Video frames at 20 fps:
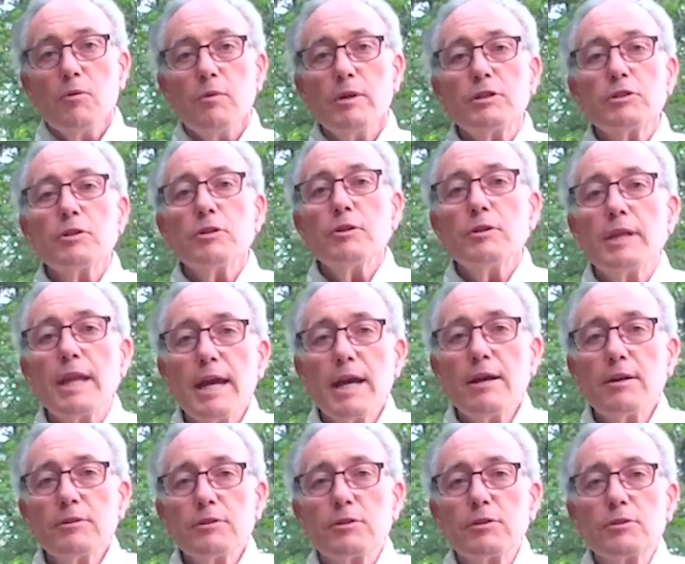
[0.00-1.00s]
We turn
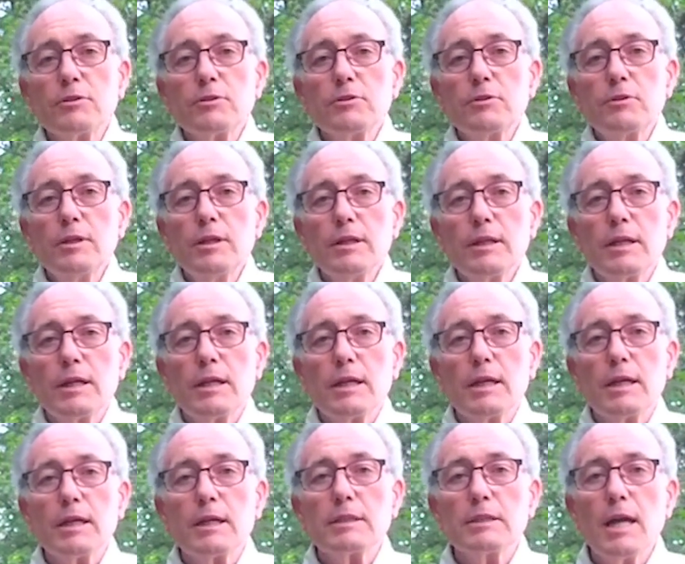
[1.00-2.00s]
now to
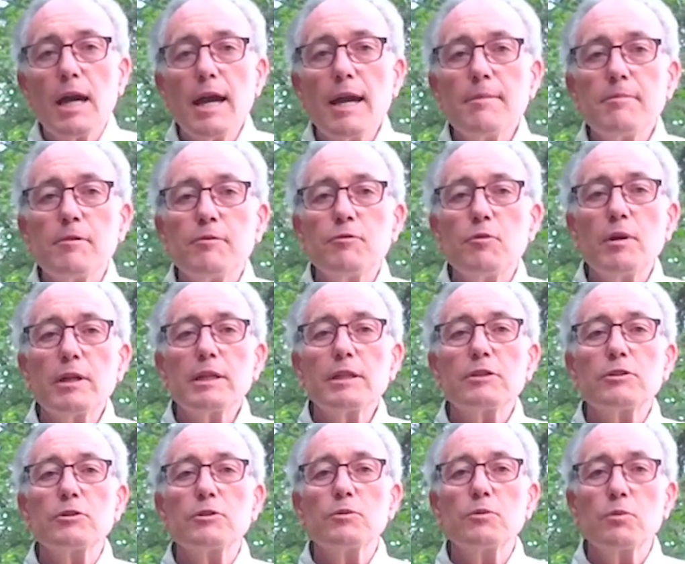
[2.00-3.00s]
uh, a time of
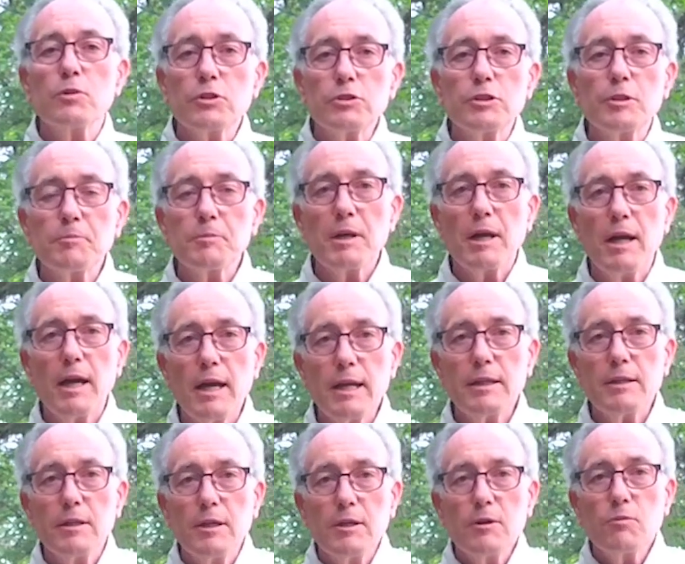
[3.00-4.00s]
wanting to worship
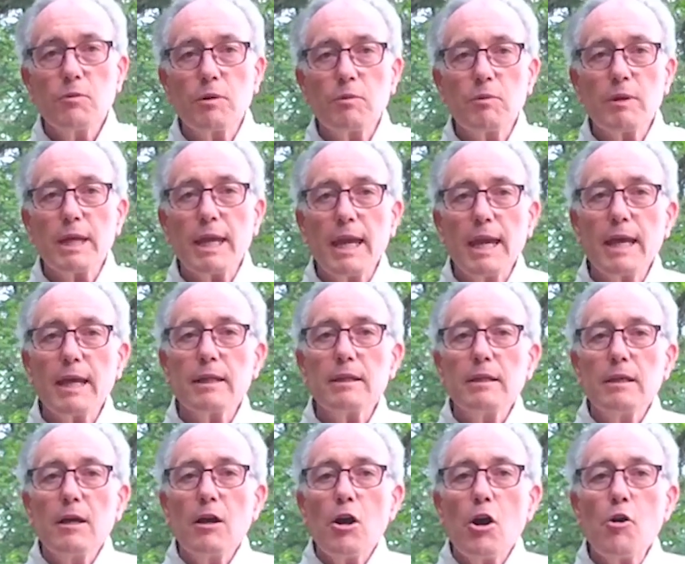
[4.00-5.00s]
God when we
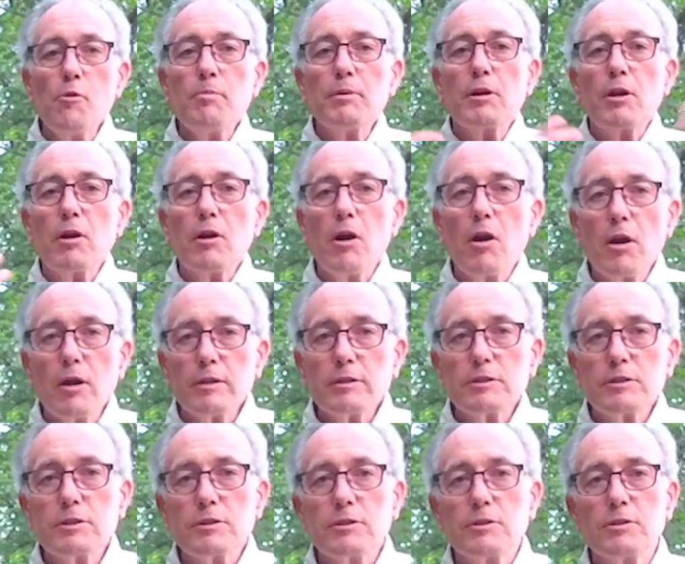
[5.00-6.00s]
can open our
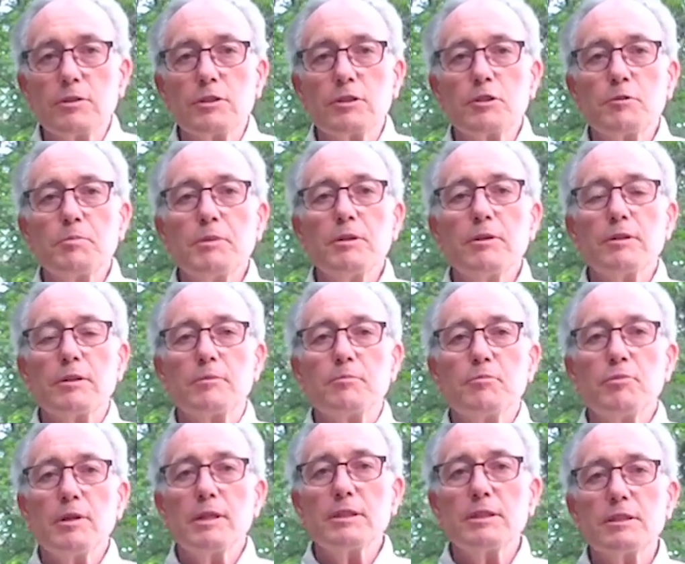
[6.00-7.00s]
hearts to the Spirit
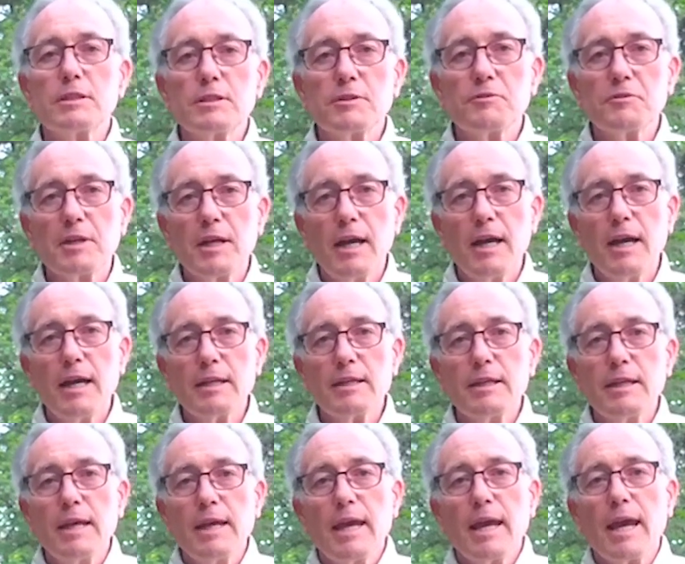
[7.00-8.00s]
and presence of
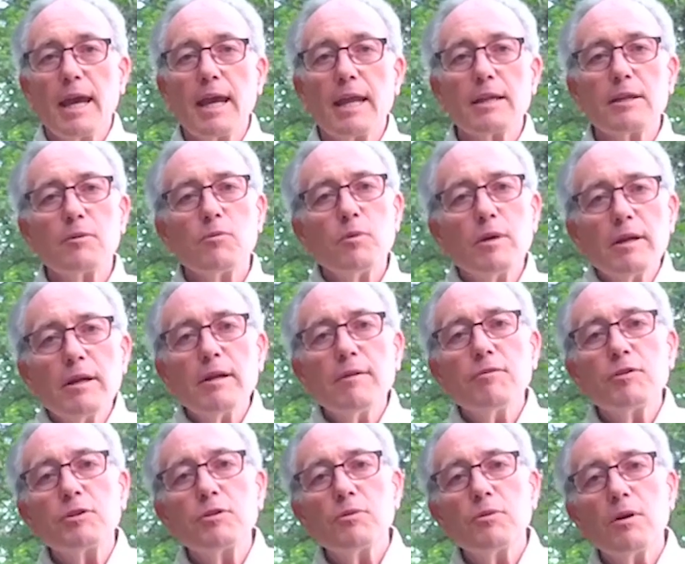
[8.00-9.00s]
God. And uh,
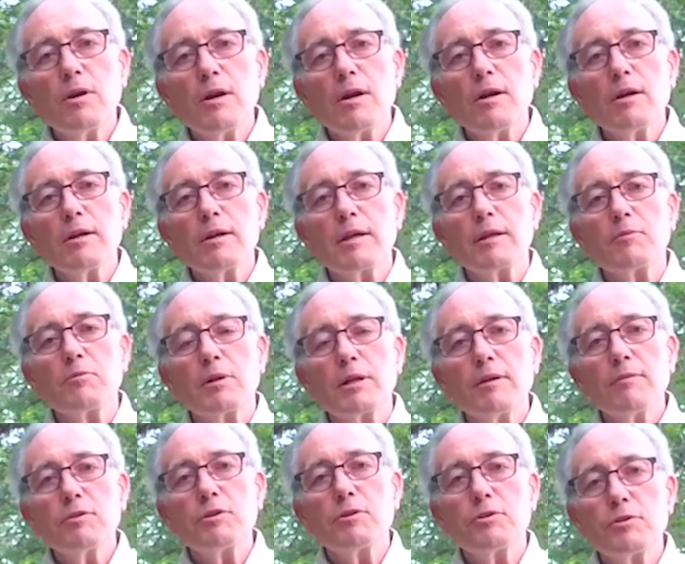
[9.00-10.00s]
wherever you are and
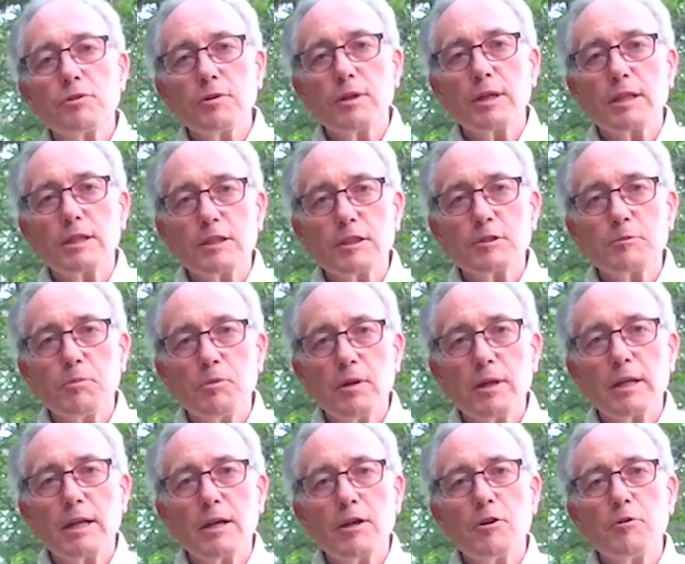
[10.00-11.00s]
whatever you're doing at this
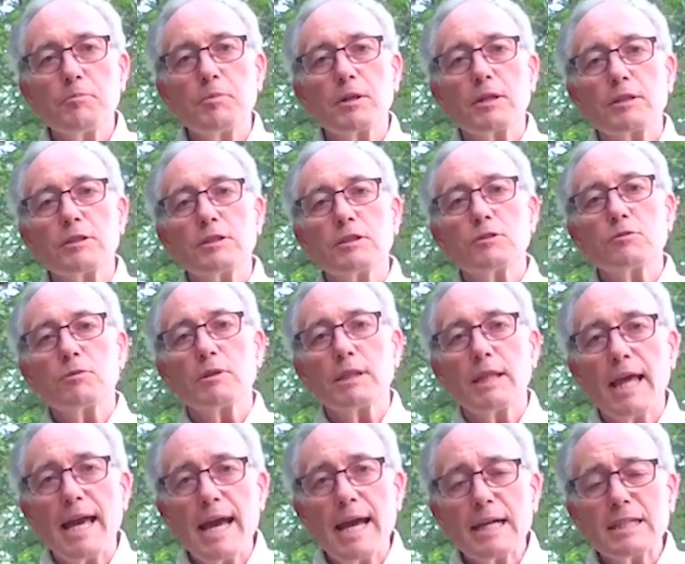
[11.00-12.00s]
point, I hope you can just
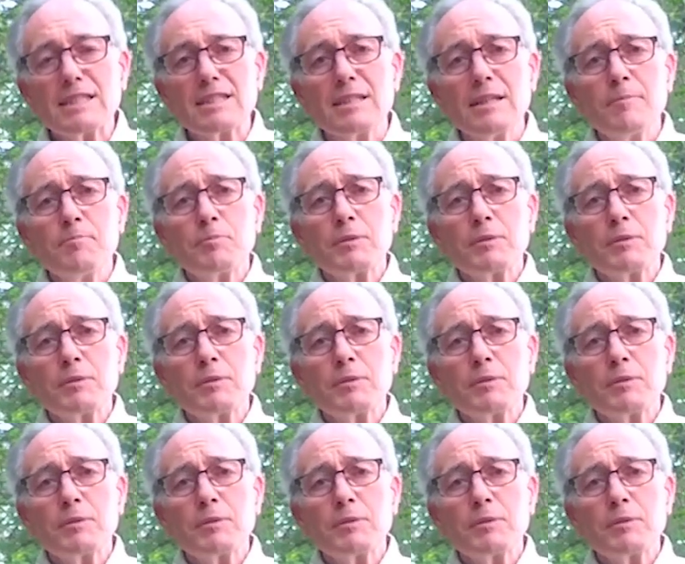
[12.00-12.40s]
relax